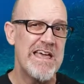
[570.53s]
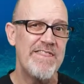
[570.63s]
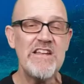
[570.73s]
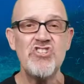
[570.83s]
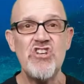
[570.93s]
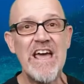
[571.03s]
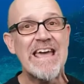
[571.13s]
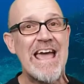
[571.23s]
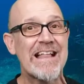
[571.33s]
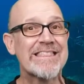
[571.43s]
then
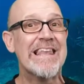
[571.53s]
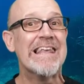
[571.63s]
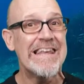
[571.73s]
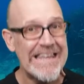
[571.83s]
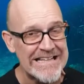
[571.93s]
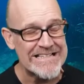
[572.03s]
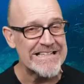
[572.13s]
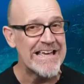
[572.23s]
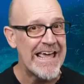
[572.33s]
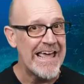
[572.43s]
check out the
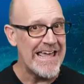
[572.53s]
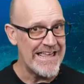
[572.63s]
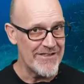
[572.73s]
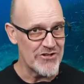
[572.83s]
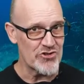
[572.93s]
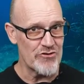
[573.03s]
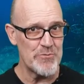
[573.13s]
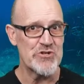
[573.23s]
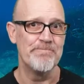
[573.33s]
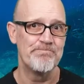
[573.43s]
links in the
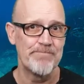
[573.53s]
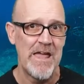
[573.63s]
description.